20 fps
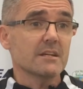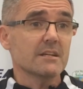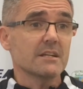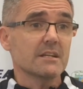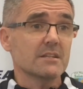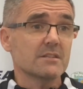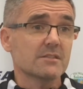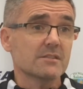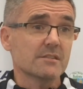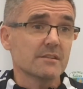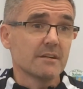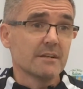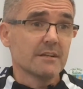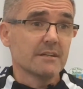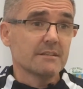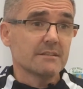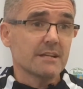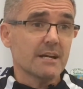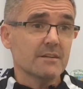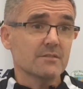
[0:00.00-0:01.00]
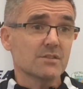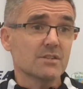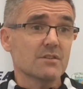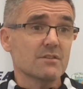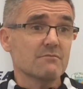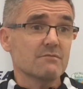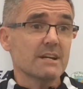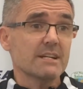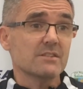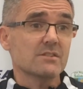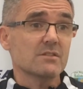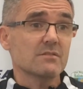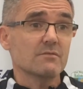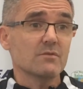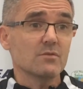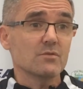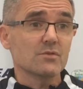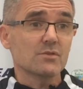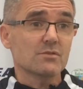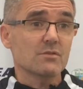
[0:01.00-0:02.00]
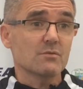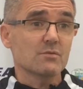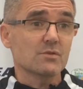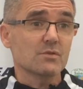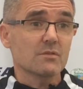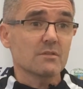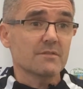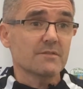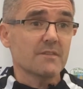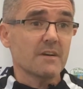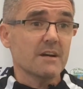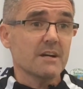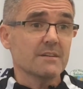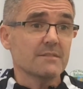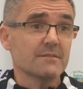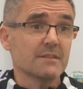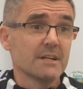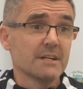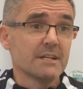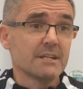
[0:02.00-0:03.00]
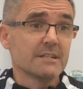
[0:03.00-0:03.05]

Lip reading: And it's down to the rest of us, those other five